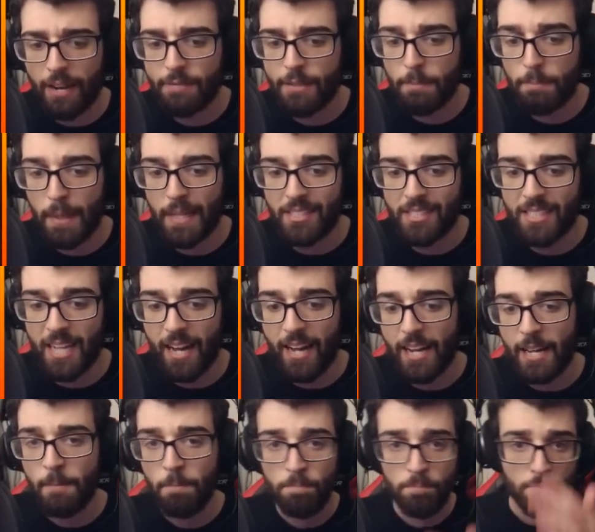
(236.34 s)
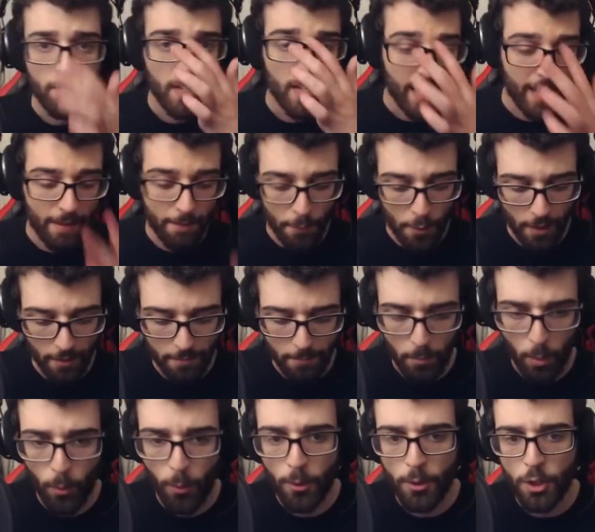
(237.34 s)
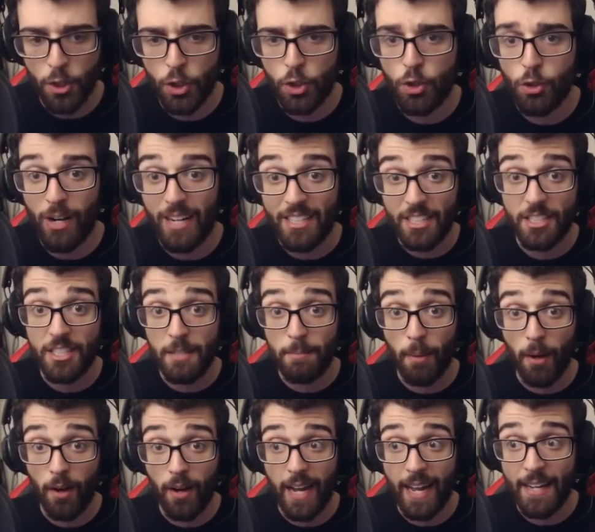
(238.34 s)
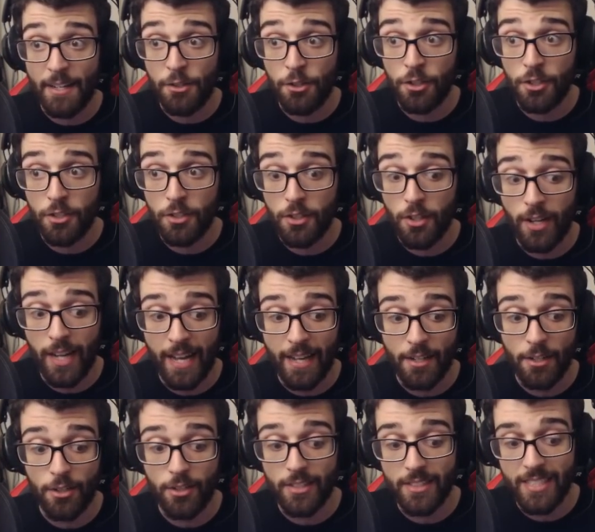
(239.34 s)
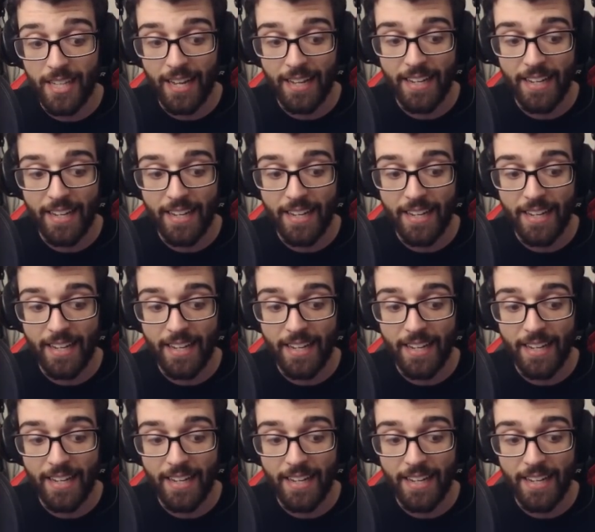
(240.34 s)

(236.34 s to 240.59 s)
the best aim, if you have more strategy behind you, you know how to go and take